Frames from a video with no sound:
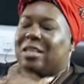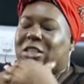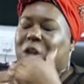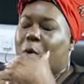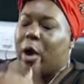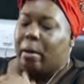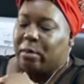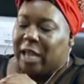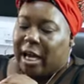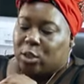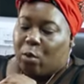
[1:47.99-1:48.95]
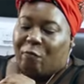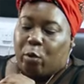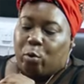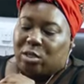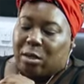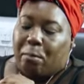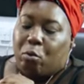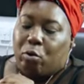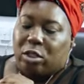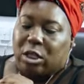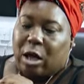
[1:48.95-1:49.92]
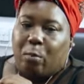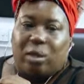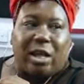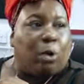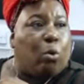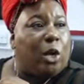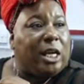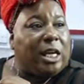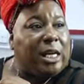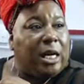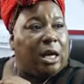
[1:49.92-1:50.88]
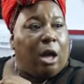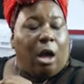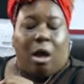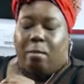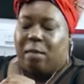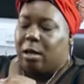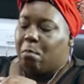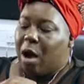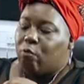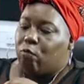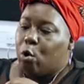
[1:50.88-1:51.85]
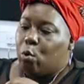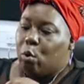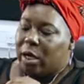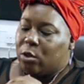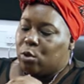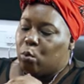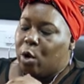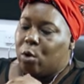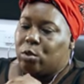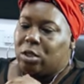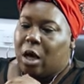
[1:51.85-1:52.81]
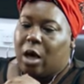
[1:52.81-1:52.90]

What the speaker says: So so I thought it was important to come with that quality in my role in the world.